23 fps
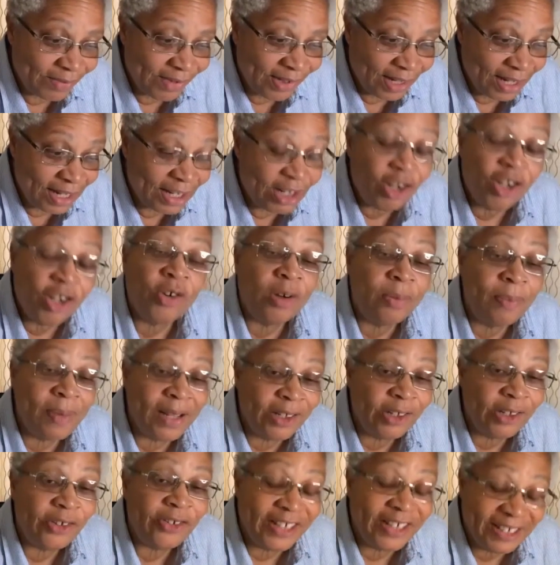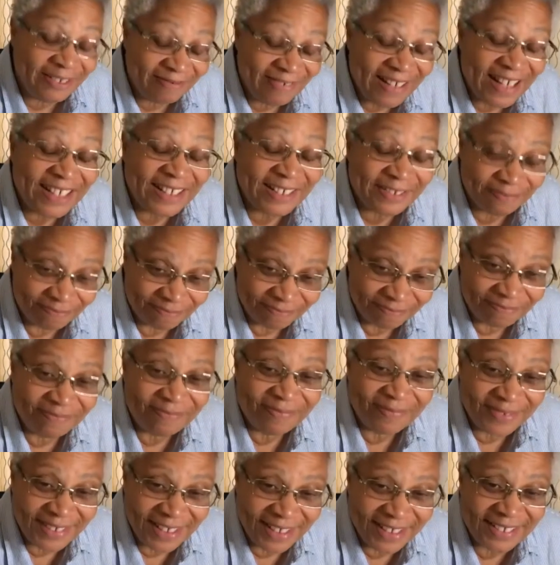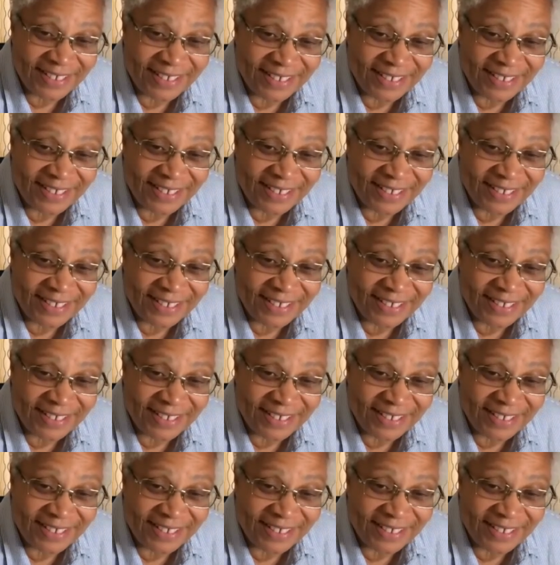I know about hoarding. Yes, yes,